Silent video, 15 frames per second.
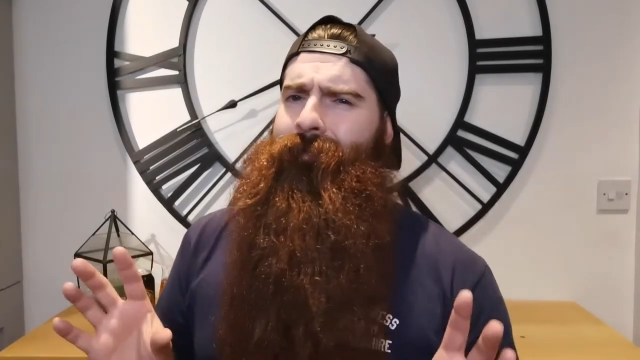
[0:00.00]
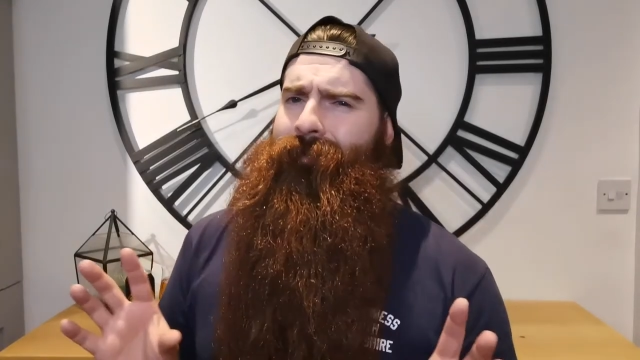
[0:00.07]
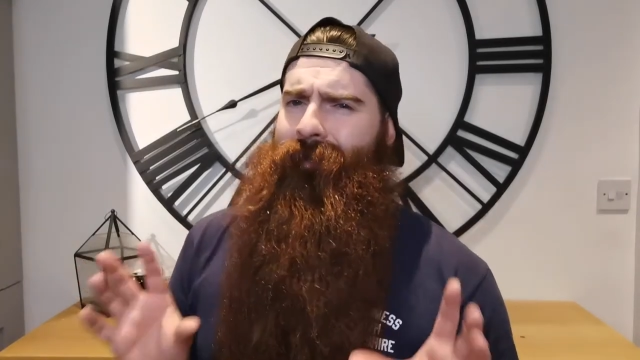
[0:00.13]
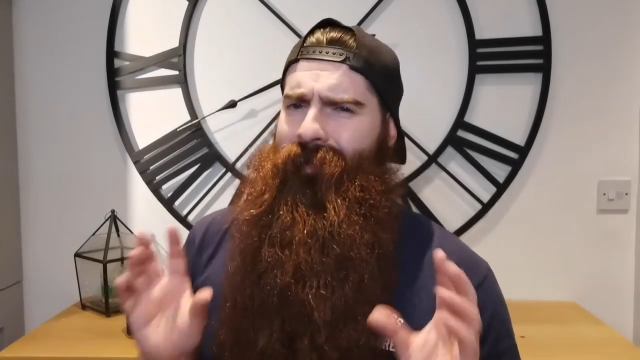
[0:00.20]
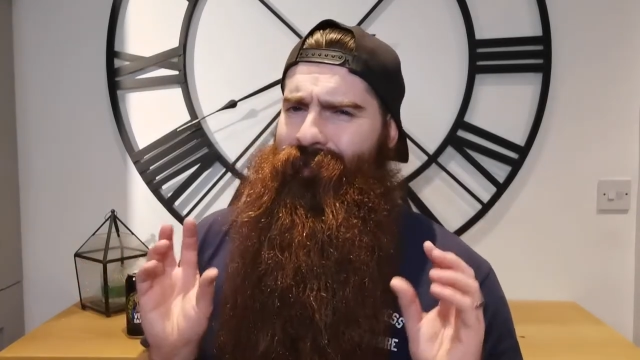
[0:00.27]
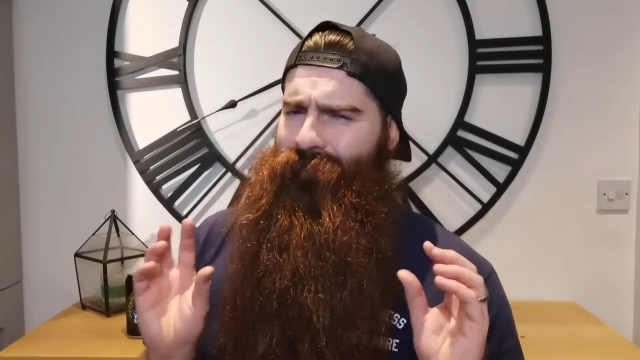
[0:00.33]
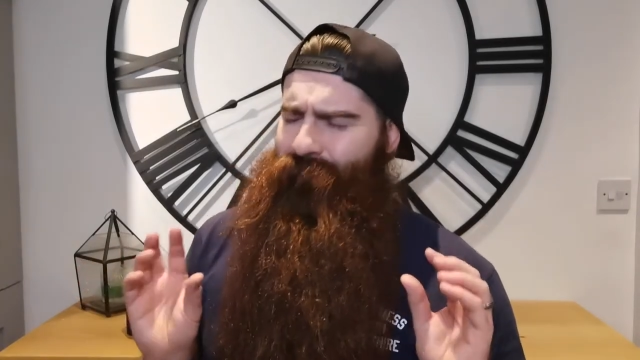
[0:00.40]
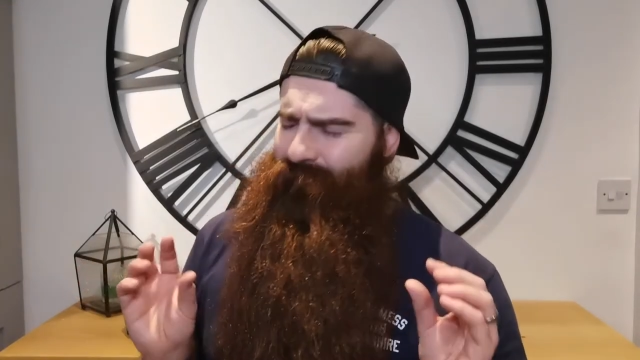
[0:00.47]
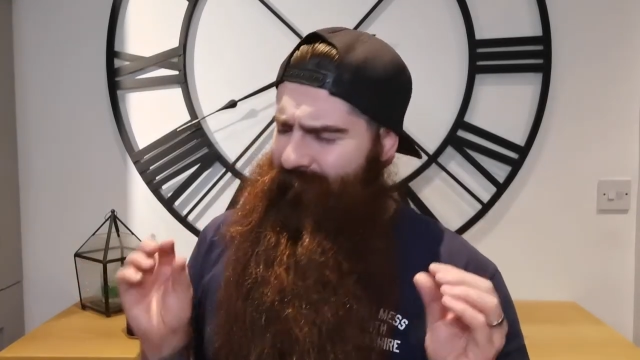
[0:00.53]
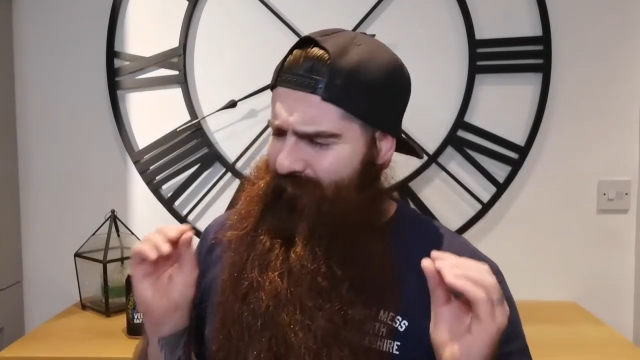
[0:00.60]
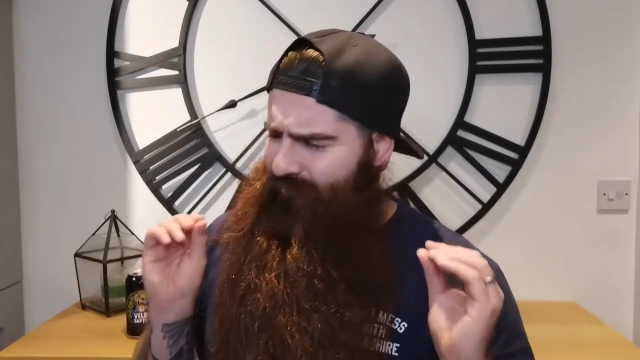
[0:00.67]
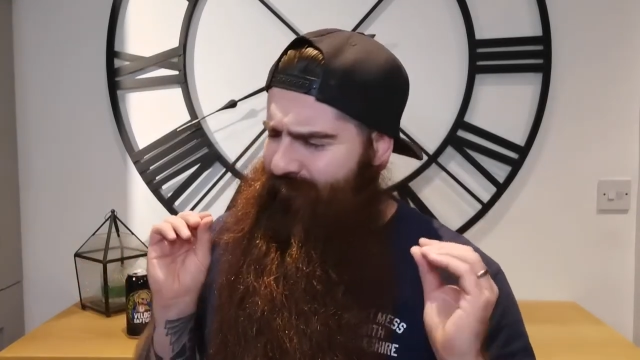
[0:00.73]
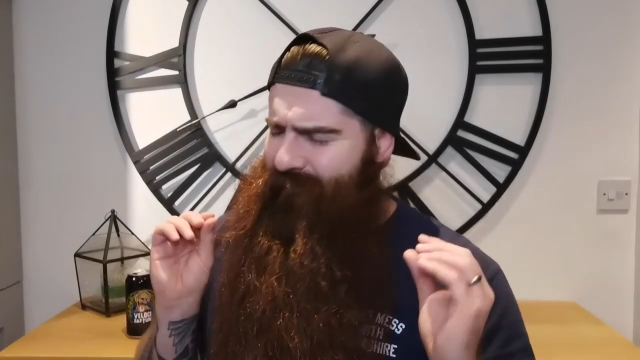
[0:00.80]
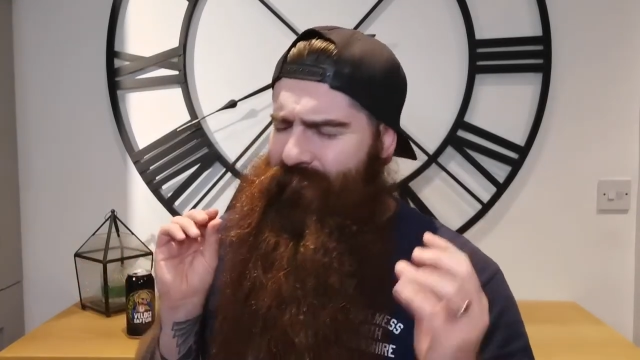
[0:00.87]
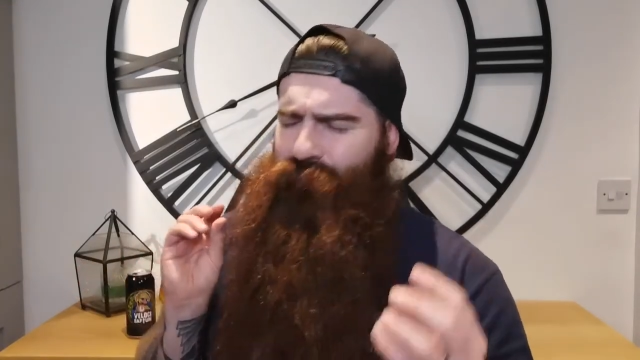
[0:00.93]
that you know, and
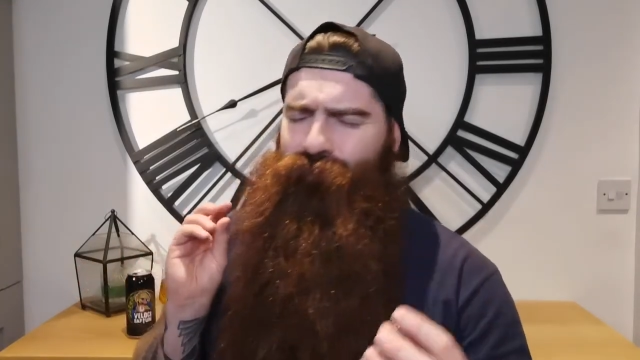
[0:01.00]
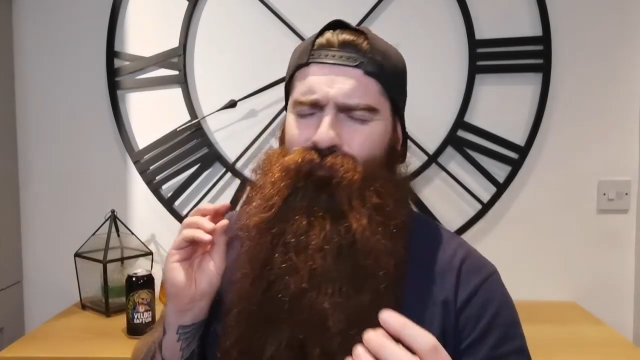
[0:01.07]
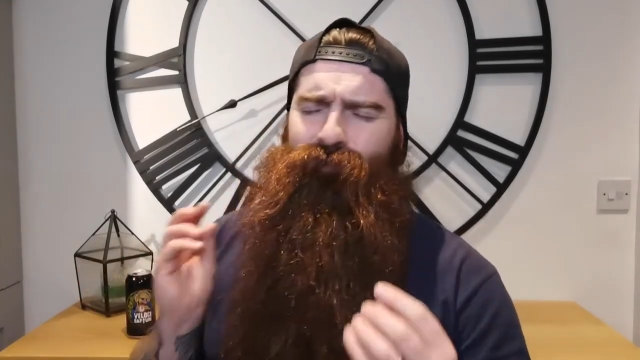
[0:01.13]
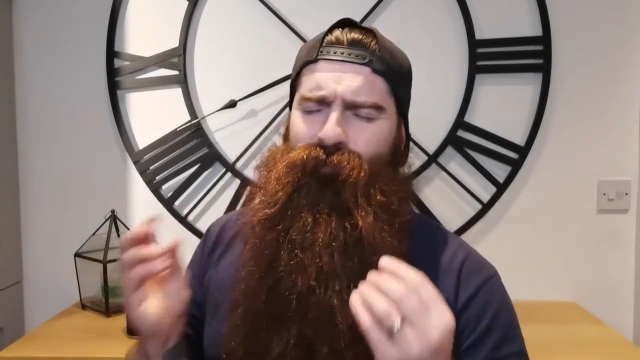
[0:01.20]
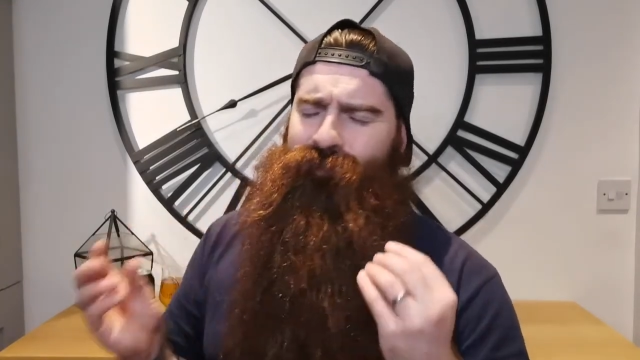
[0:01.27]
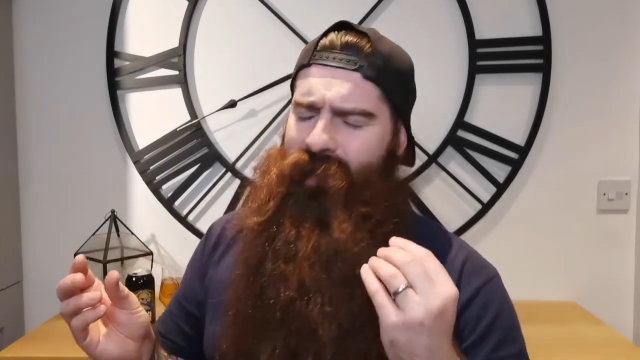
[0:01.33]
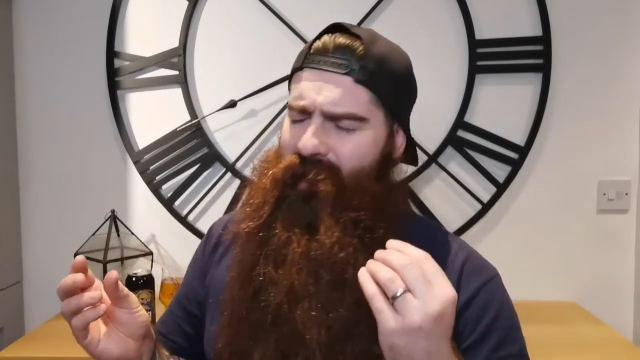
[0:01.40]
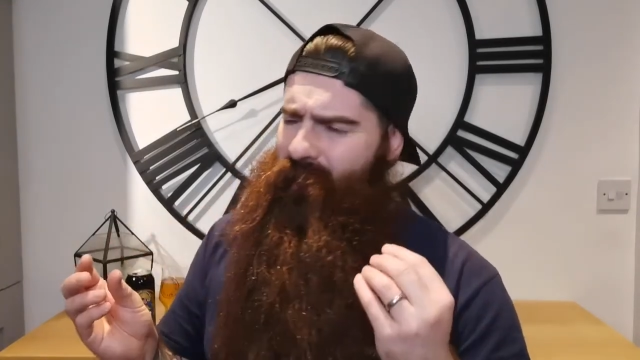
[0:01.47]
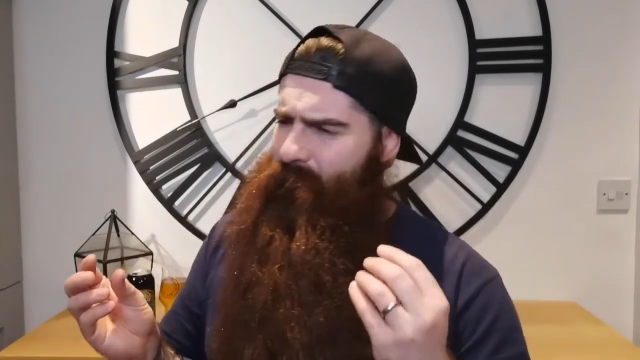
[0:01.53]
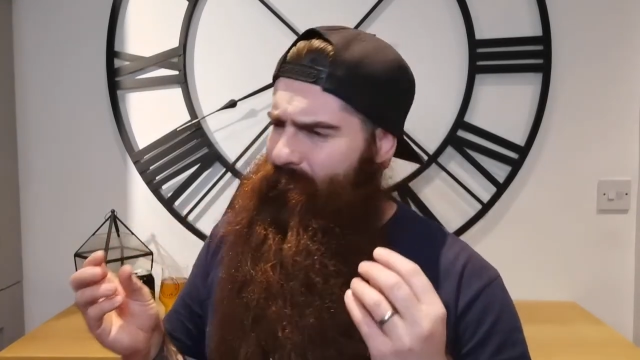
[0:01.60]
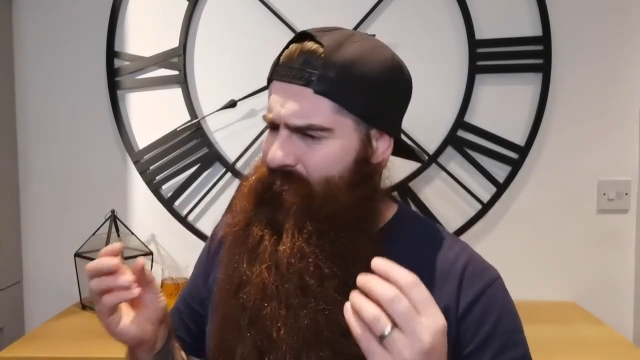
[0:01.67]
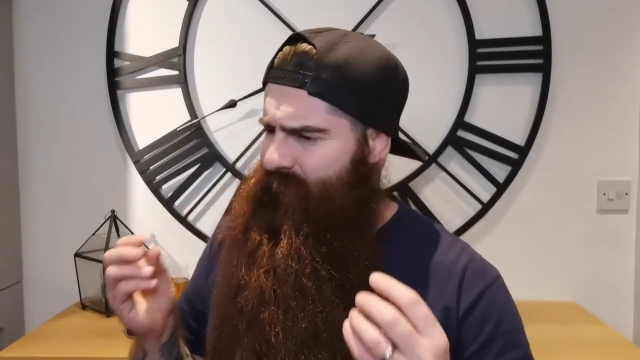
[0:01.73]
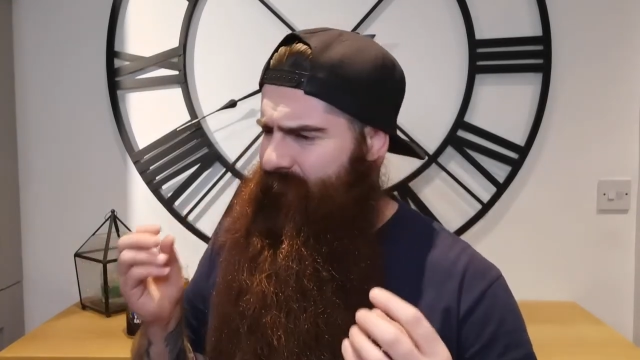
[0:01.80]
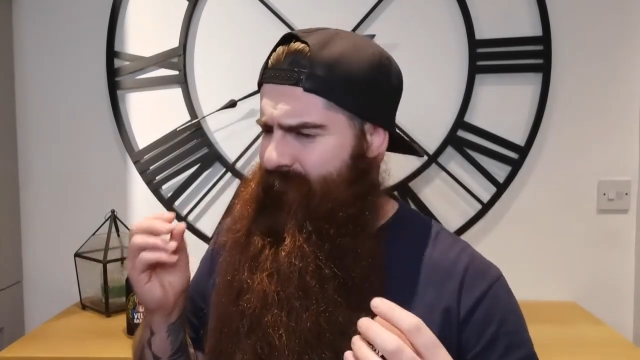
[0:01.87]
it's just there.